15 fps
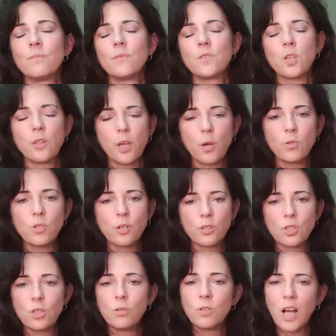So those
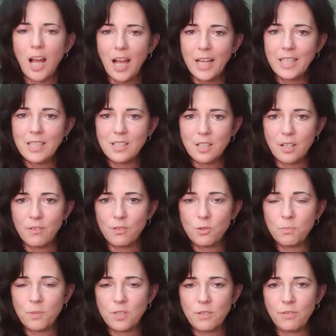are two kinds of
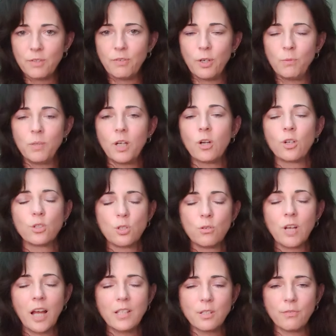specific phobia, or two
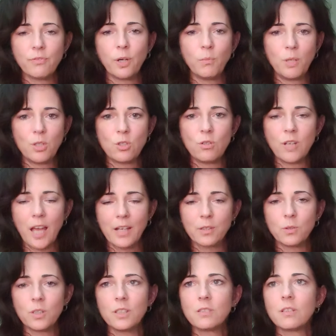kinds of phobias, two
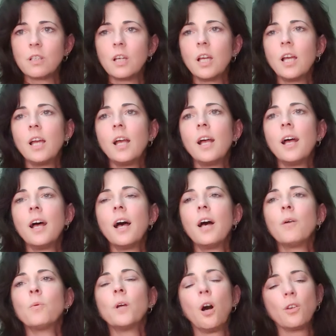categories.
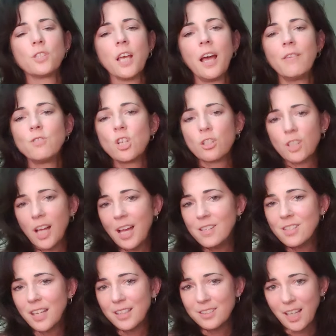We also have
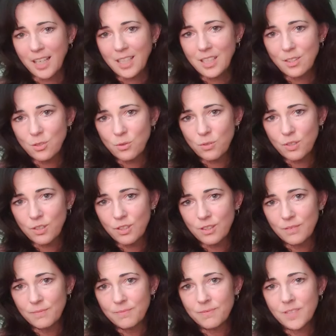generalized anxiety
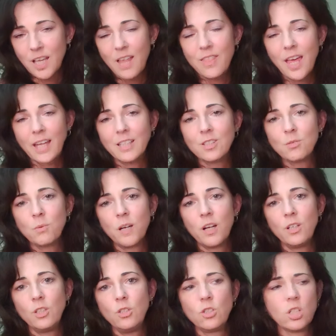disorder, and that is
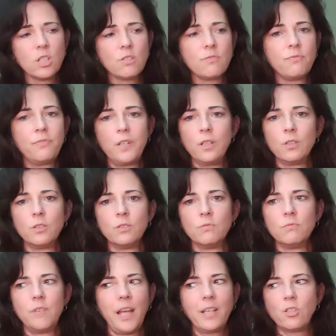where you just
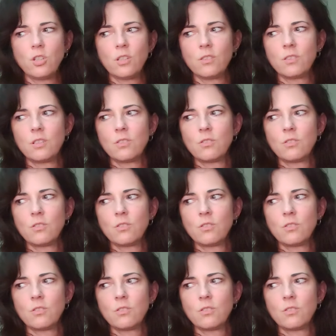feel anxious.